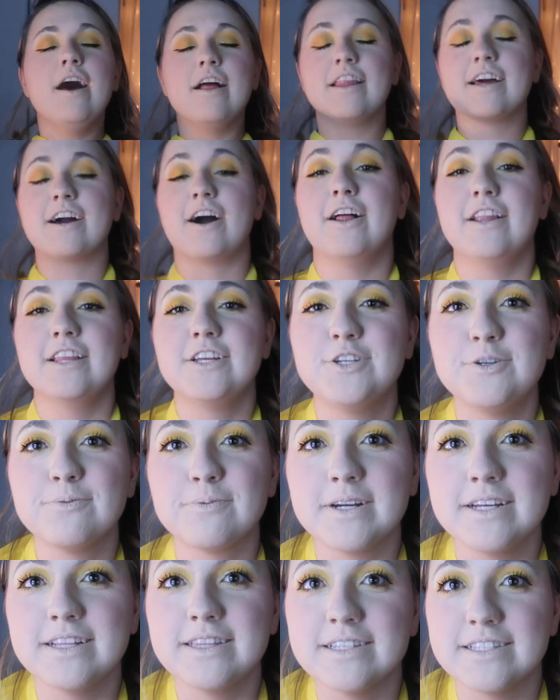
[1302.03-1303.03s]
Like, I'll let you
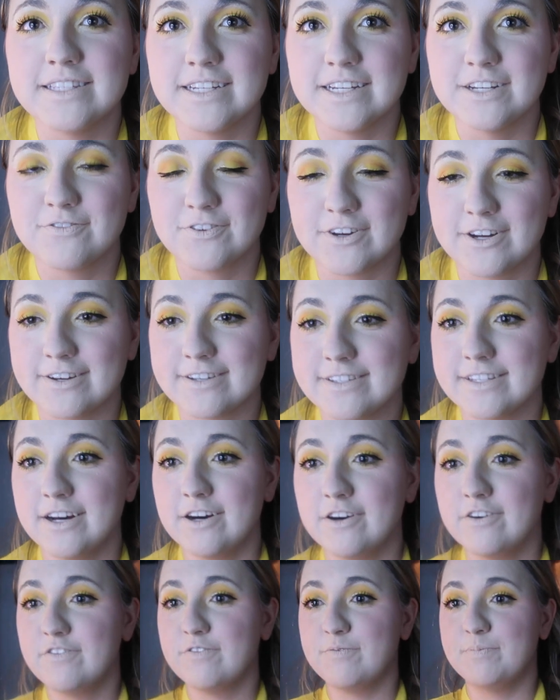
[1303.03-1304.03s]
read the scene for
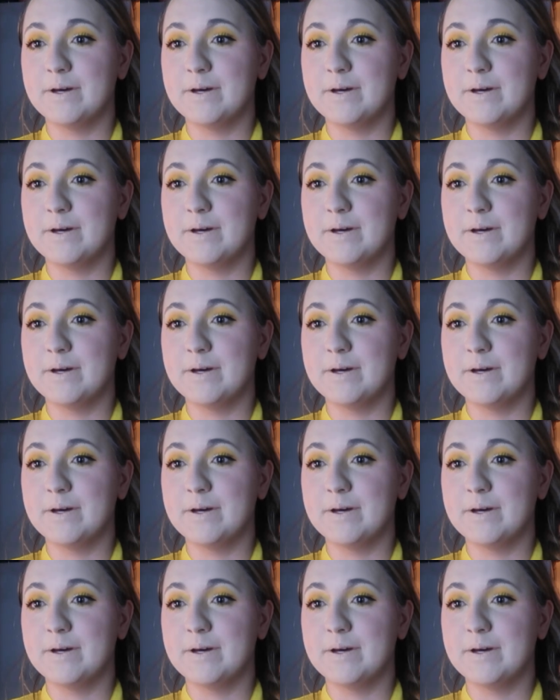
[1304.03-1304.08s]
yourself,